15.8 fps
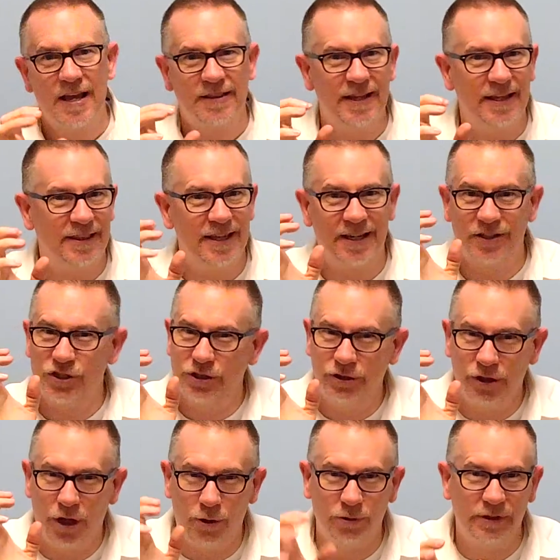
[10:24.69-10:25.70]
They think it's
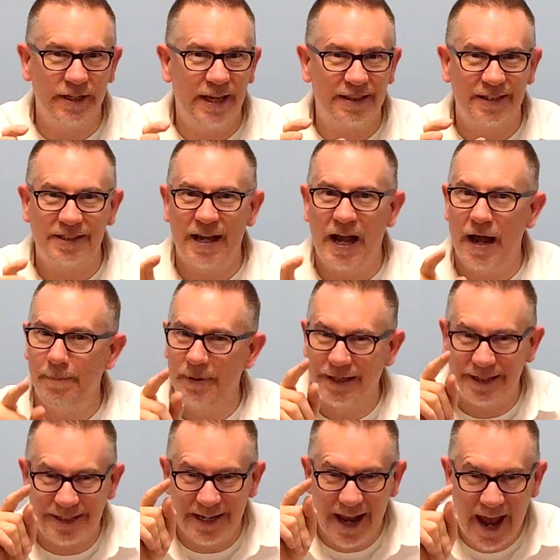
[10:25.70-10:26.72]
lonely at the top. It
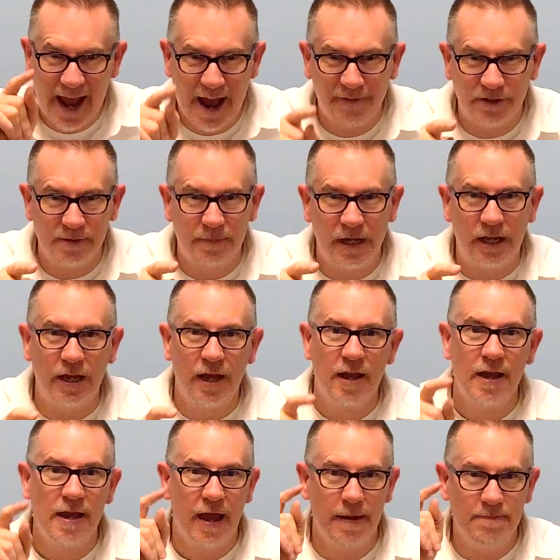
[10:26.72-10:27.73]
doesn't have to be.
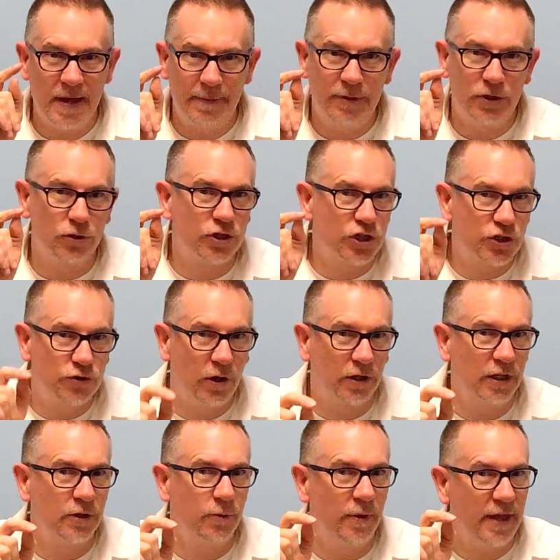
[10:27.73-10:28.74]
And maybe you're
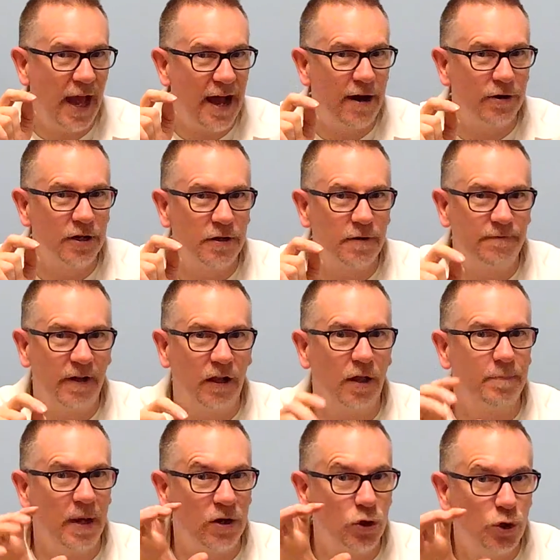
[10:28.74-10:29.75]
struggling with how to
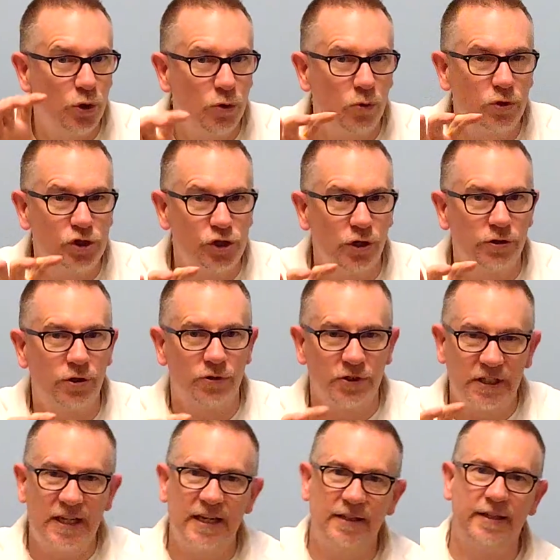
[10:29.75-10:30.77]
develop and who should those
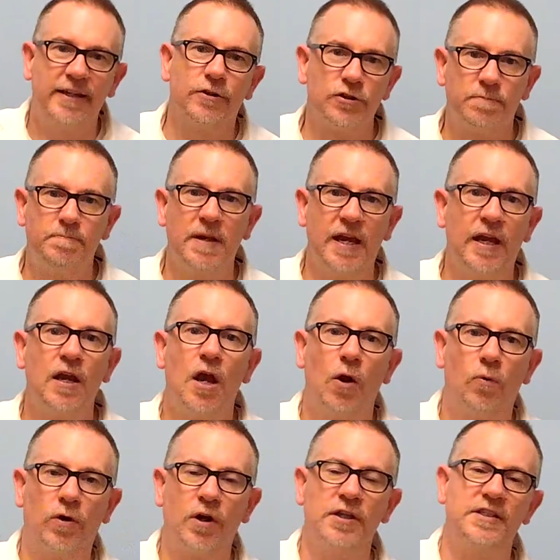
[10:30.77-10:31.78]
key leaders be.
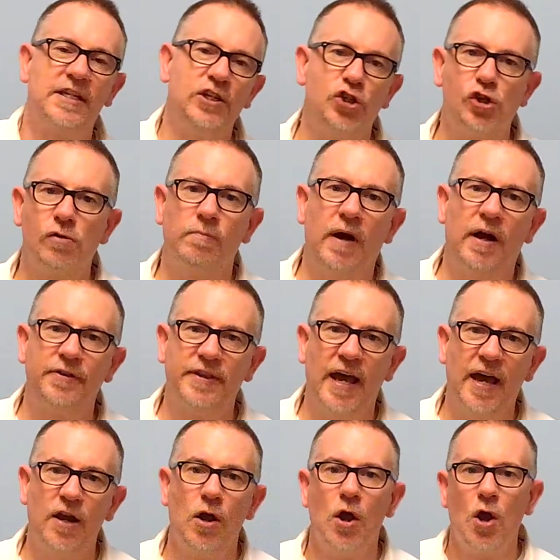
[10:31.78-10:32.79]
We're going to teach you about
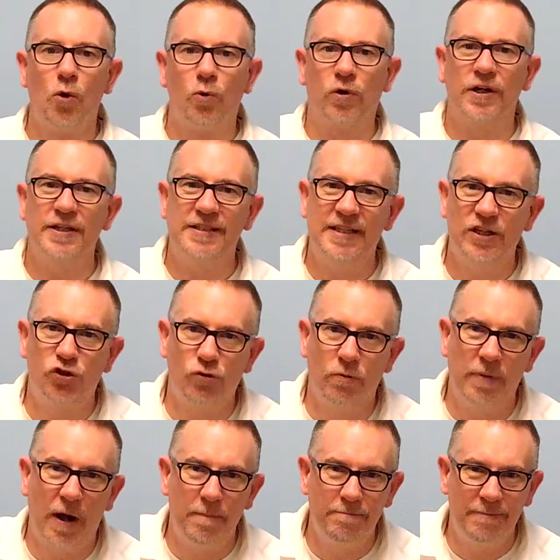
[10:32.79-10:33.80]
that. We're going to teach you
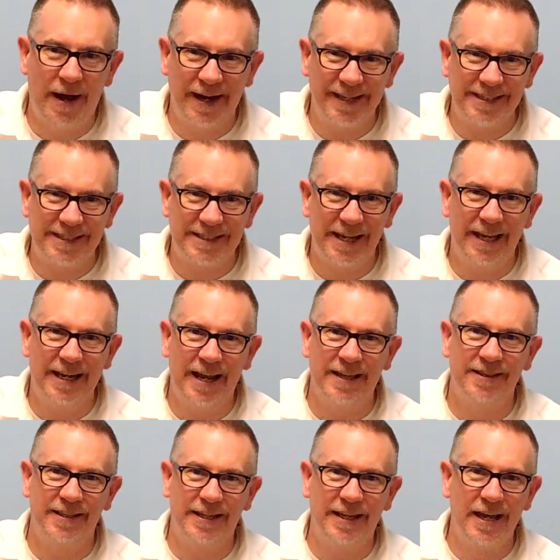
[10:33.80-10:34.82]
about mindset
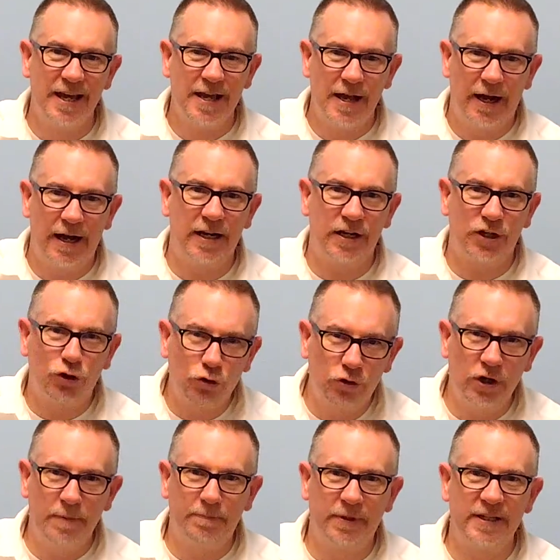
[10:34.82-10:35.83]
and the
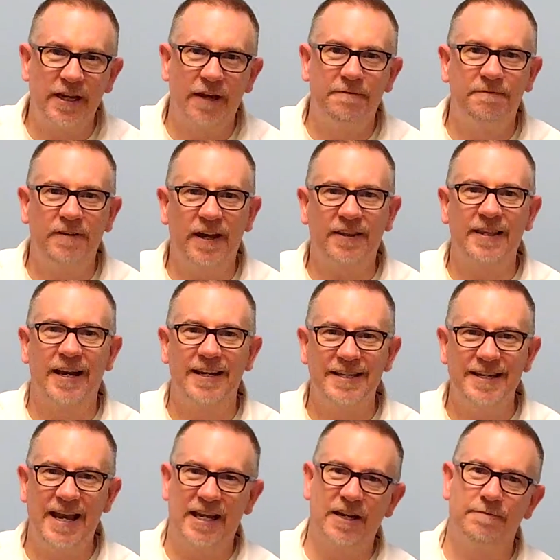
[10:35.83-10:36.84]
crippling effect that a
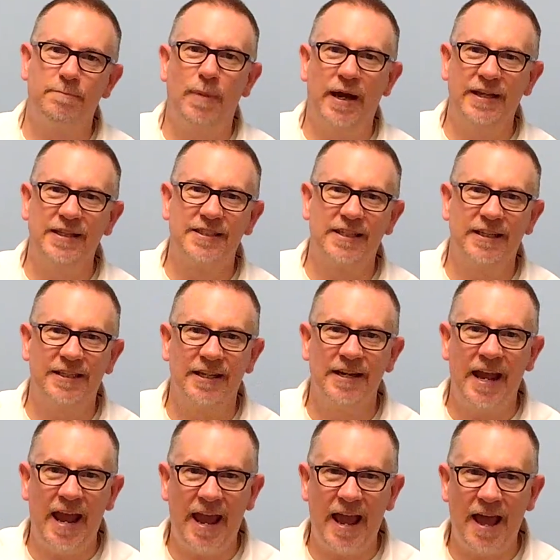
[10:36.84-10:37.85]
negative mindset can
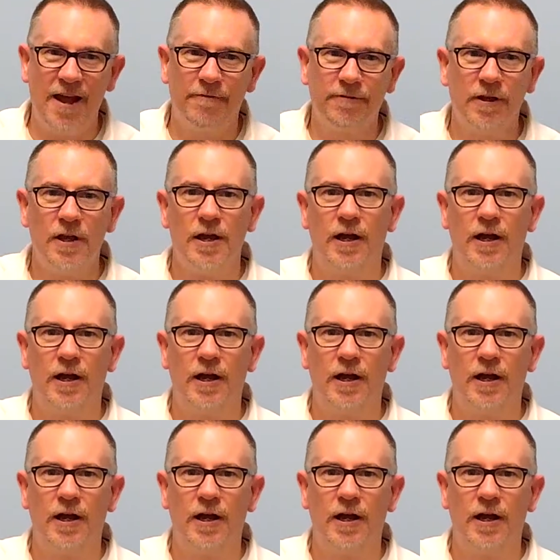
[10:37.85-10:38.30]
have.